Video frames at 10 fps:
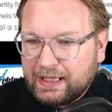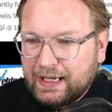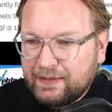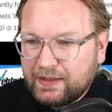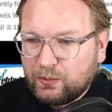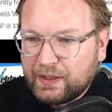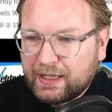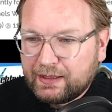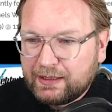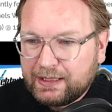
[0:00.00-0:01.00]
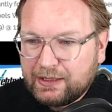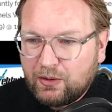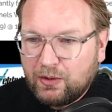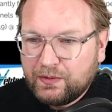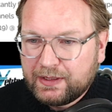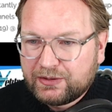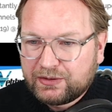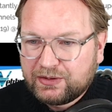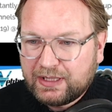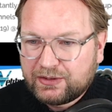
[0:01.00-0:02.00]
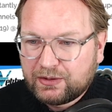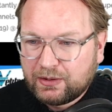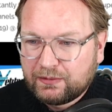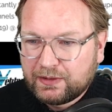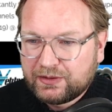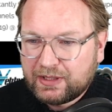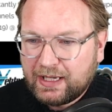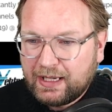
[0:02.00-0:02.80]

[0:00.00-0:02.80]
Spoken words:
And then when I click on this chat service,